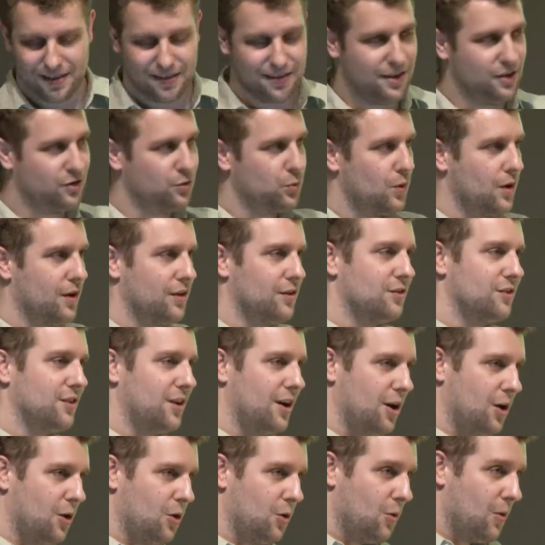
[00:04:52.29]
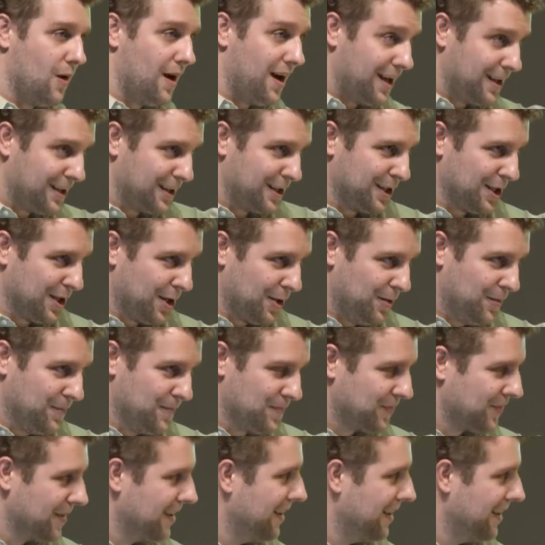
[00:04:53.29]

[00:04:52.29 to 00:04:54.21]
This was a while ago.